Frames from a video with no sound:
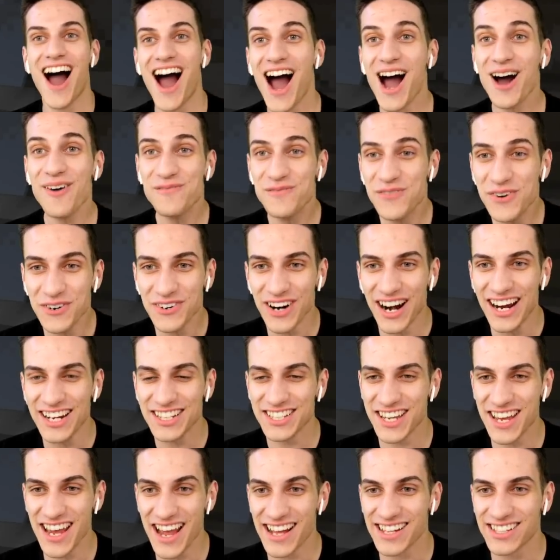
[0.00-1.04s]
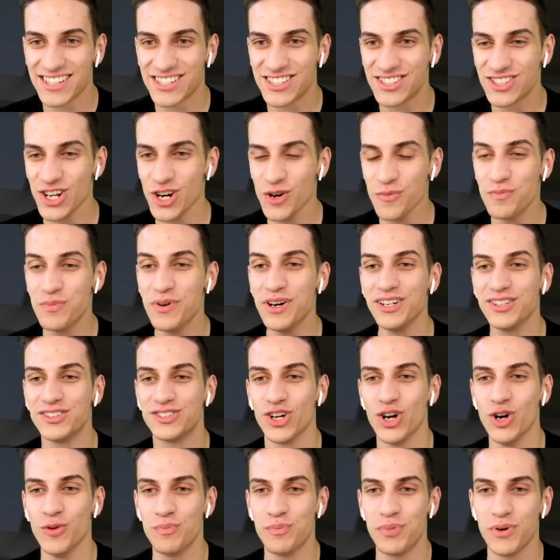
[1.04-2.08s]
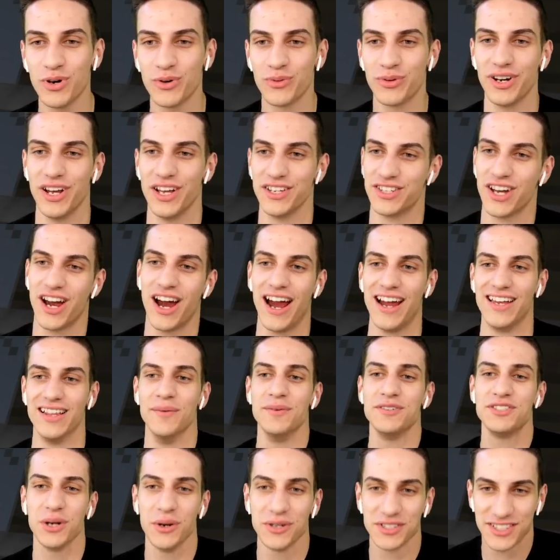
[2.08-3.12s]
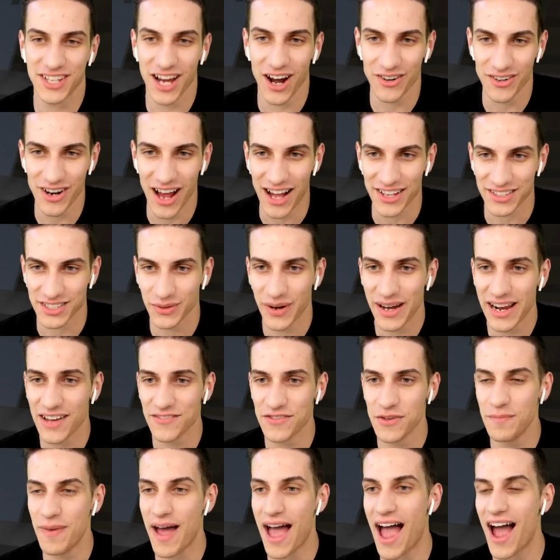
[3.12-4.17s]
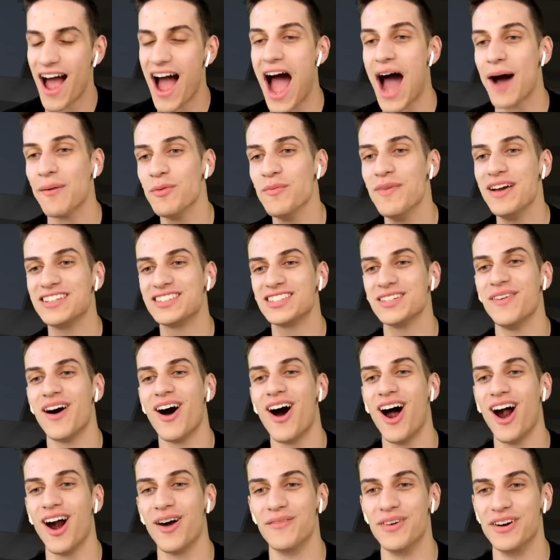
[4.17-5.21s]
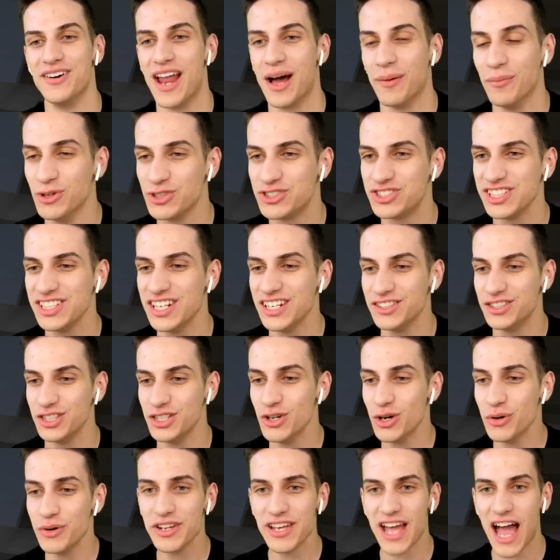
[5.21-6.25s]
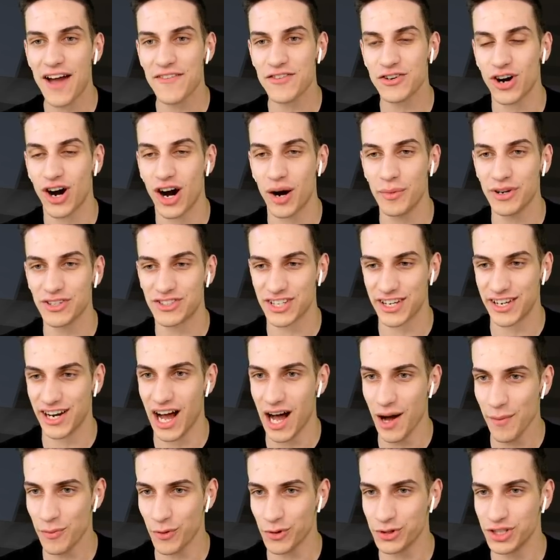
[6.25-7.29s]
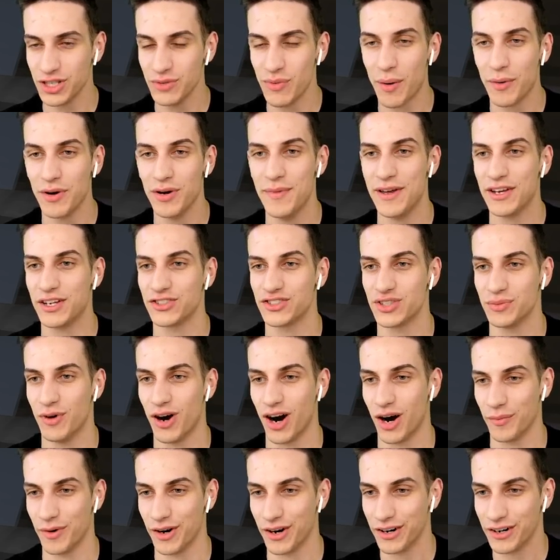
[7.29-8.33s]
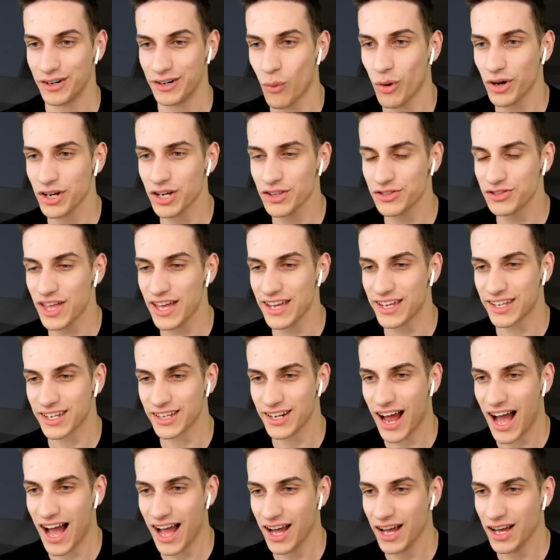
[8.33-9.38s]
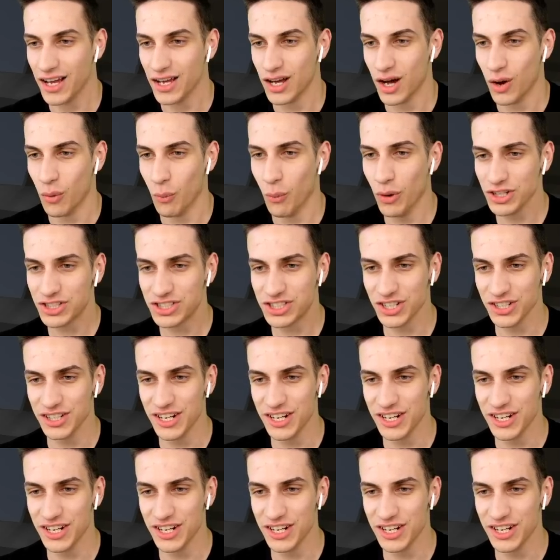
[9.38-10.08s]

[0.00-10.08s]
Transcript: Operation gets super duper rich. All right, let me show what's going on. So right off the bat, I'm going to make some armor. Now, Musina, do you already have your armor set up or do you want me to make you some armor? What are you thinking, huh? What you